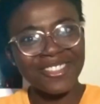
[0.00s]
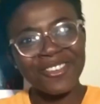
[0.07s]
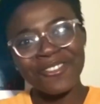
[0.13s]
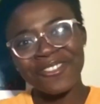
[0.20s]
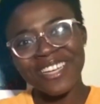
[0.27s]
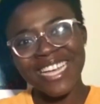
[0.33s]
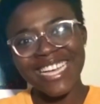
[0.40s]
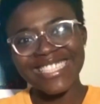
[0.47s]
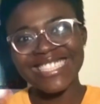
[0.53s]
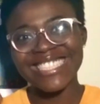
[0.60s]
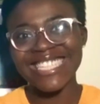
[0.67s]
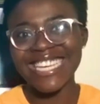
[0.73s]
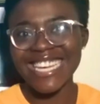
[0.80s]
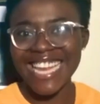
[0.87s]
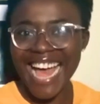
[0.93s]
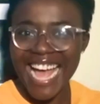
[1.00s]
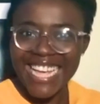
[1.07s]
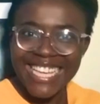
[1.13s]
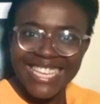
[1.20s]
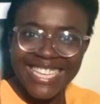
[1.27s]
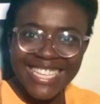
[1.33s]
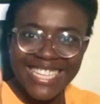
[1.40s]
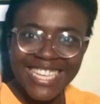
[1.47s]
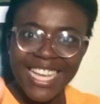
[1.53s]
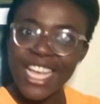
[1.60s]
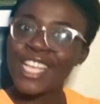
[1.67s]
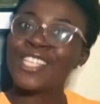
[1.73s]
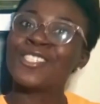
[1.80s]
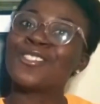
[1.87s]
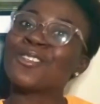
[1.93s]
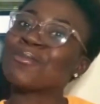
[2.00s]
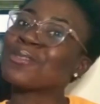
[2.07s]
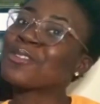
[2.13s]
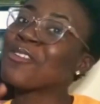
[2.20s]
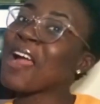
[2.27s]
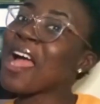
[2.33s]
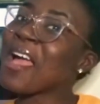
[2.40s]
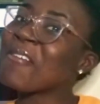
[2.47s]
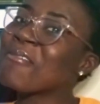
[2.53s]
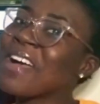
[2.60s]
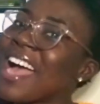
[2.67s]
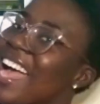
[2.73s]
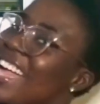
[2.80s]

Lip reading: forget to like, subscribe, and